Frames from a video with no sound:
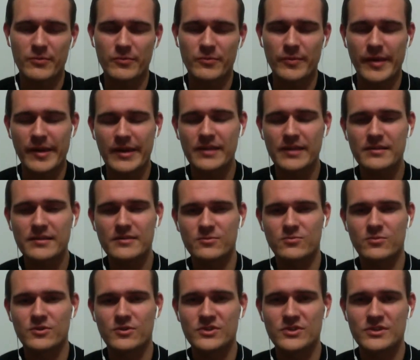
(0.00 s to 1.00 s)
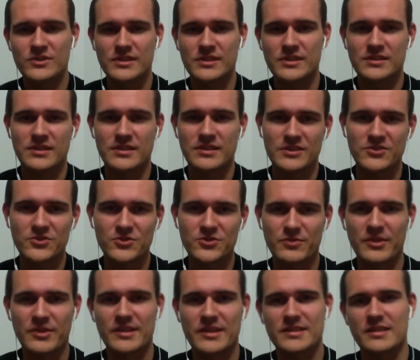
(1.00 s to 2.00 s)
made was as you
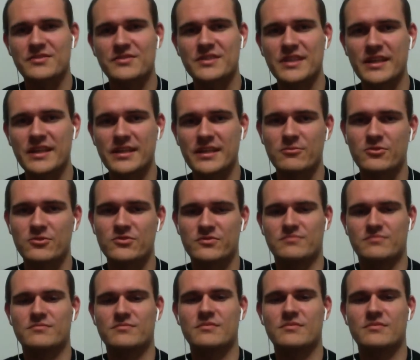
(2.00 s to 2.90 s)
might have seen, it was